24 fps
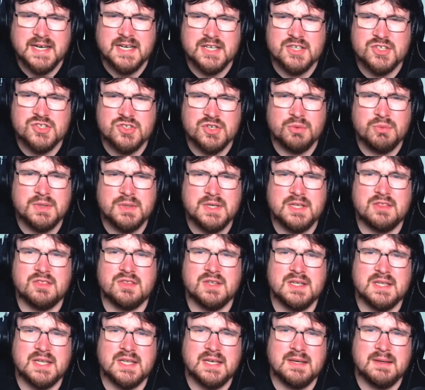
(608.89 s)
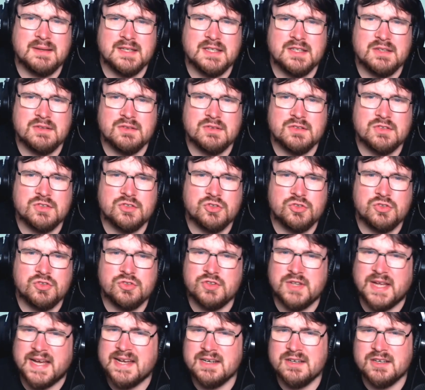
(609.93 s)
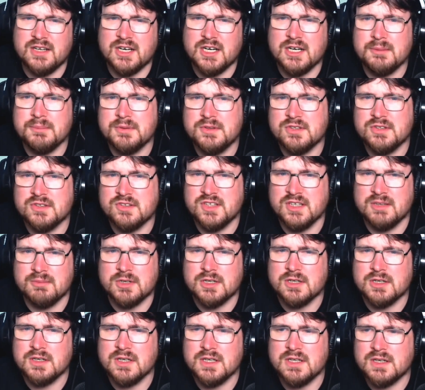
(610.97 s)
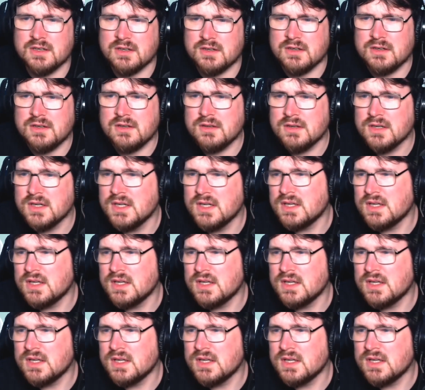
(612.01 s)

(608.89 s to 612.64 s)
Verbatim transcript: I just don't really think they stand up to Team Rocket at all.